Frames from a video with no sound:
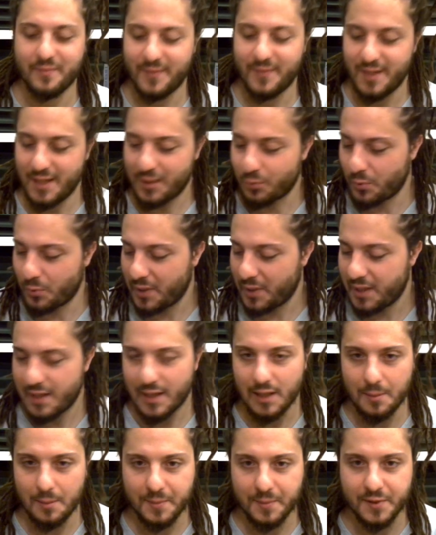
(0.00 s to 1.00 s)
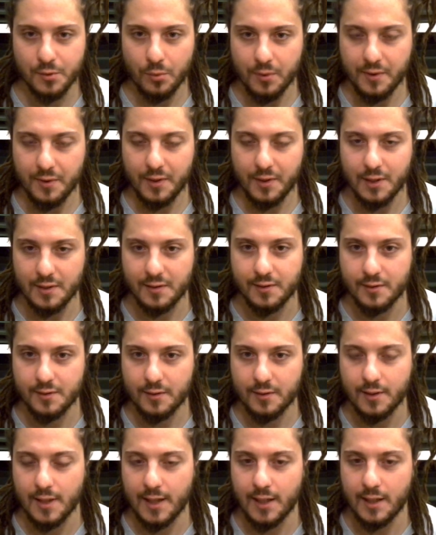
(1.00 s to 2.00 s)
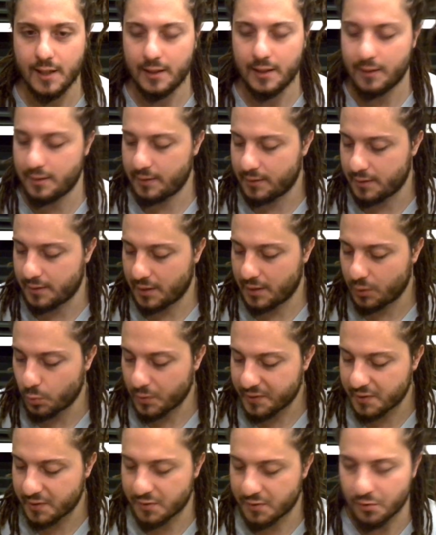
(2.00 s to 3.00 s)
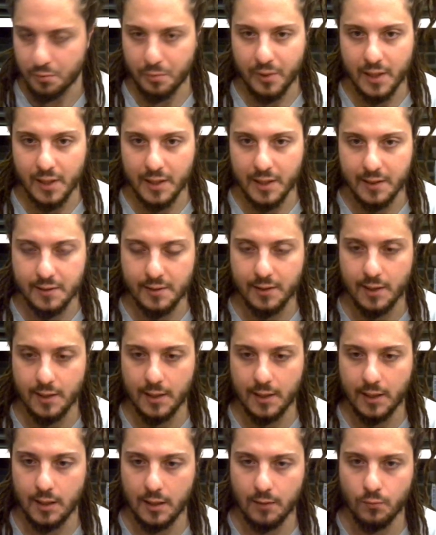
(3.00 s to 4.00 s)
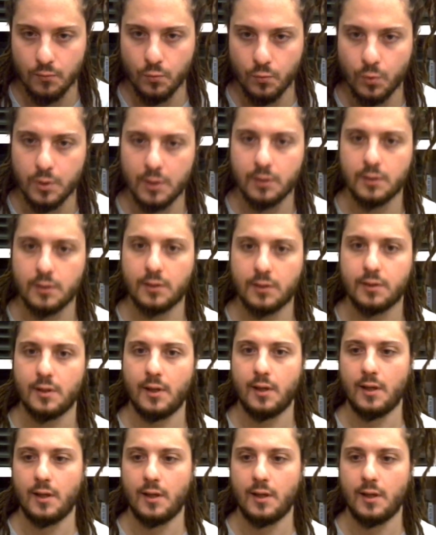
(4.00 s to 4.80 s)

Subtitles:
It really helps you with this, and it was a surprise. I wouldn't